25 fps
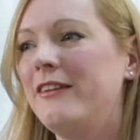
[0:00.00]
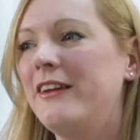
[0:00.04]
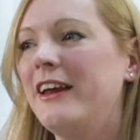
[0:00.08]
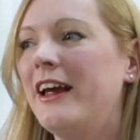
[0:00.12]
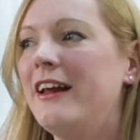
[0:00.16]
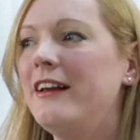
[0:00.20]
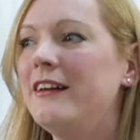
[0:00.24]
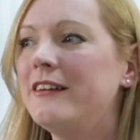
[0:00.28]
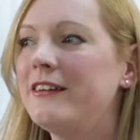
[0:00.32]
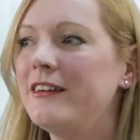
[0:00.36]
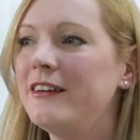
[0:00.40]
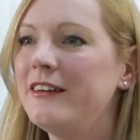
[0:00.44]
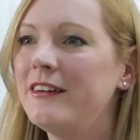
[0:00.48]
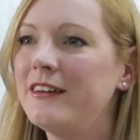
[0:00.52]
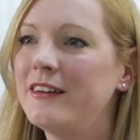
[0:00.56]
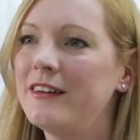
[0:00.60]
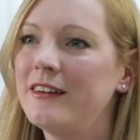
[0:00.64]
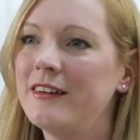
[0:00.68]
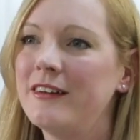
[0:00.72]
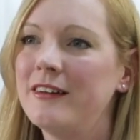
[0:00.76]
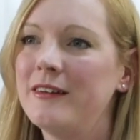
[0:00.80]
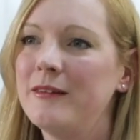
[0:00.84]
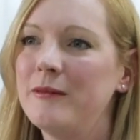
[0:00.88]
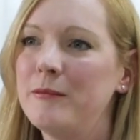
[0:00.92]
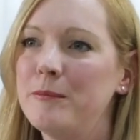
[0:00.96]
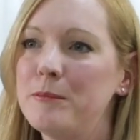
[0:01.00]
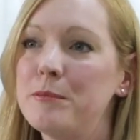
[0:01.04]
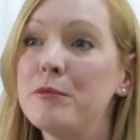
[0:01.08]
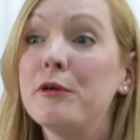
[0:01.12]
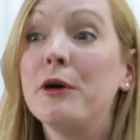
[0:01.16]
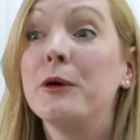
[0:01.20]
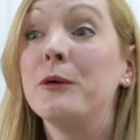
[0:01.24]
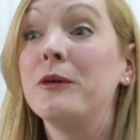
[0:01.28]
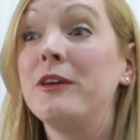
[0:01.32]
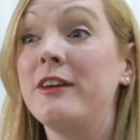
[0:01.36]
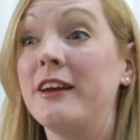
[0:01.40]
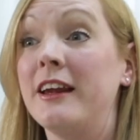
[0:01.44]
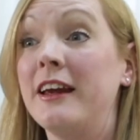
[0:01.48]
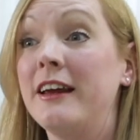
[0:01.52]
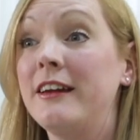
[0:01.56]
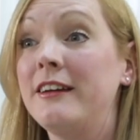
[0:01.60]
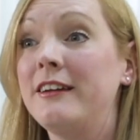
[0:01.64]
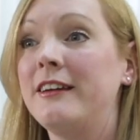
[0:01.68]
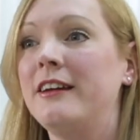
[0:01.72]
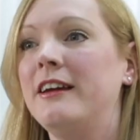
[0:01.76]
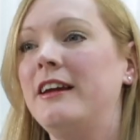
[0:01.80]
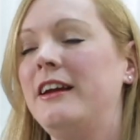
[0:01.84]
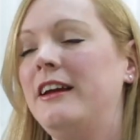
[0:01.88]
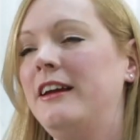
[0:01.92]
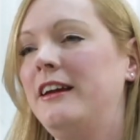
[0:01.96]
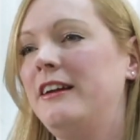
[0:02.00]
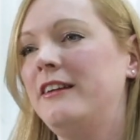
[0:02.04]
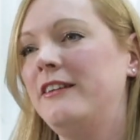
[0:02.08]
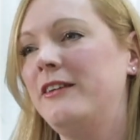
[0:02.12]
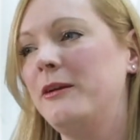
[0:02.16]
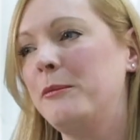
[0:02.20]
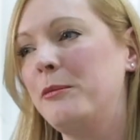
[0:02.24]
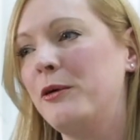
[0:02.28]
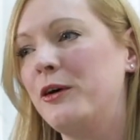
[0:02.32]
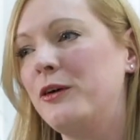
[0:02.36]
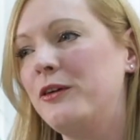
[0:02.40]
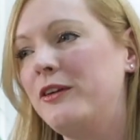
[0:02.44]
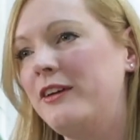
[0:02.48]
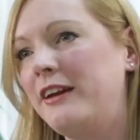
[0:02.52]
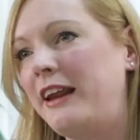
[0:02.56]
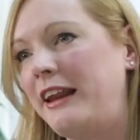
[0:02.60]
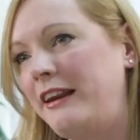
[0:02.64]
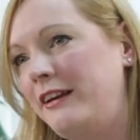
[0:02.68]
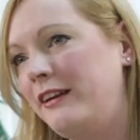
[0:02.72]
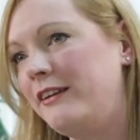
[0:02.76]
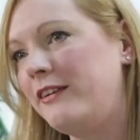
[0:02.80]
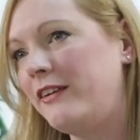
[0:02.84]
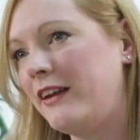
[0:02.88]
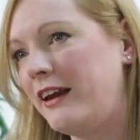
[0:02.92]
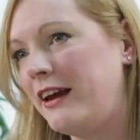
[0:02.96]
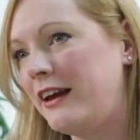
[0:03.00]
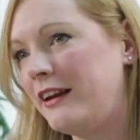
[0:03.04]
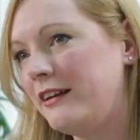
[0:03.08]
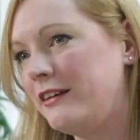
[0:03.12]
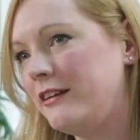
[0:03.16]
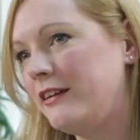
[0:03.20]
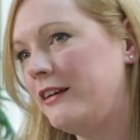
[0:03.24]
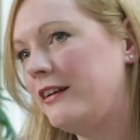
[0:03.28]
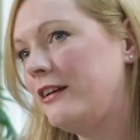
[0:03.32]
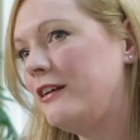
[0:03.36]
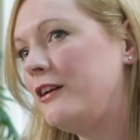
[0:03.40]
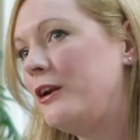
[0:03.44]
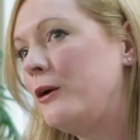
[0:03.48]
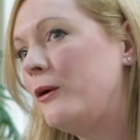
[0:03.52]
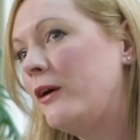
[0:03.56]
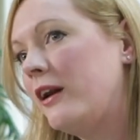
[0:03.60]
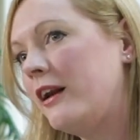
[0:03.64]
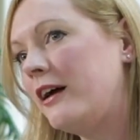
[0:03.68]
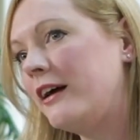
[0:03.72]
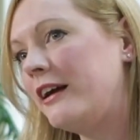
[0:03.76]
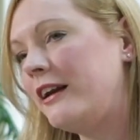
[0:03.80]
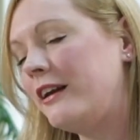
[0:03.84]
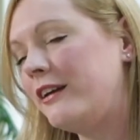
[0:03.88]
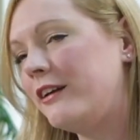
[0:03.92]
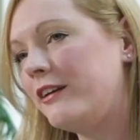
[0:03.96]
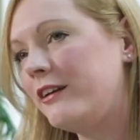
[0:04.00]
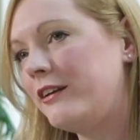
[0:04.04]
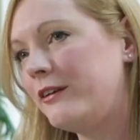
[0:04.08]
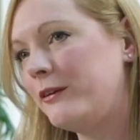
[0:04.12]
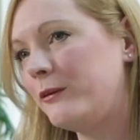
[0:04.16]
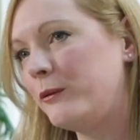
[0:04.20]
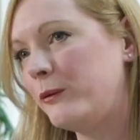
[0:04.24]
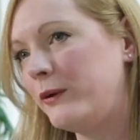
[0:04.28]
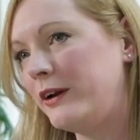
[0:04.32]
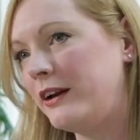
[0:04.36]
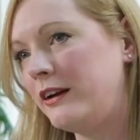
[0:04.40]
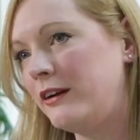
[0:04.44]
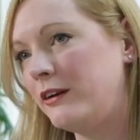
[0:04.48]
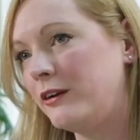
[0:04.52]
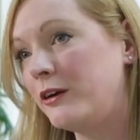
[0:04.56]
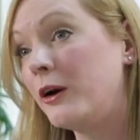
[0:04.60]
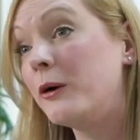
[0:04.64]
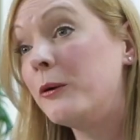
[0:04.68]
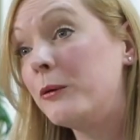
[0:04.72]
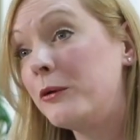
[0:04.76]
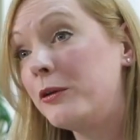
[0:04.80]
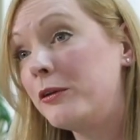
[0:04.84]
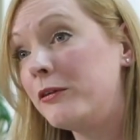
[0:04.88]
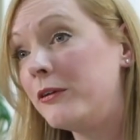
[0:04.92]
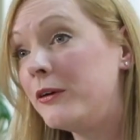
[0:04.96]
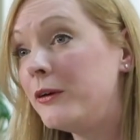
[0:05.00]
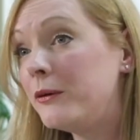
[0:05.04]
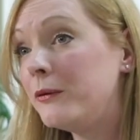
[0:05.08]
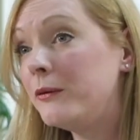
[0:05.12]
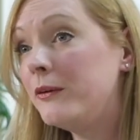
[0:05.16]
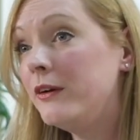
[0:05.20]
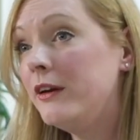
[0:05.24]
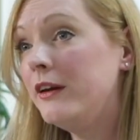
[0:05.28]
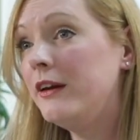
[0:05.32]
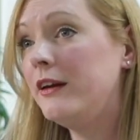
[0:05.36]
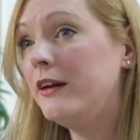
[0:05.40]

The Eldon Process is the process that new clients will go through